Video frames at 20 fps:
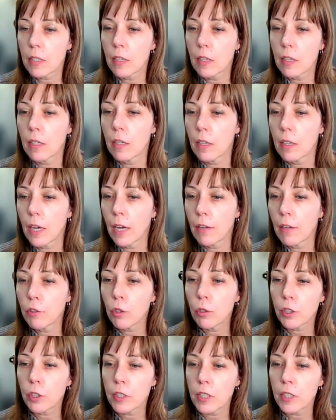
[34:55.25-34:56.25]
have you
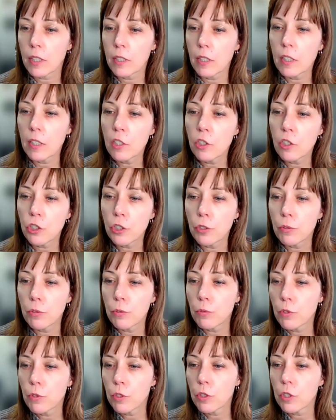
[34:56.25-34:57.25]
looked at
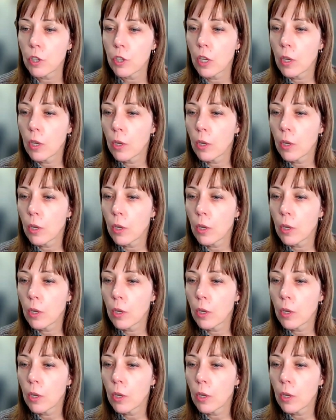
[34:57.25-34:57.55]
issues